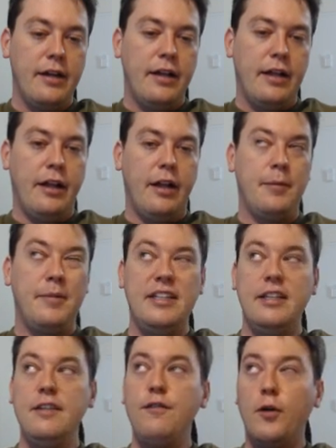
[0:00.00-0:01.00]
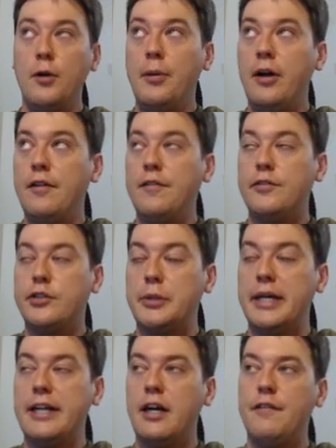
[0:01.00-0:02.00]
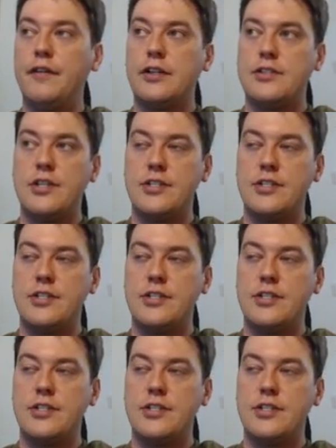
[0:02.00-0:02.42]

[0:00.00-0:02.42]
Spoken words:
The e4 pawn trading off against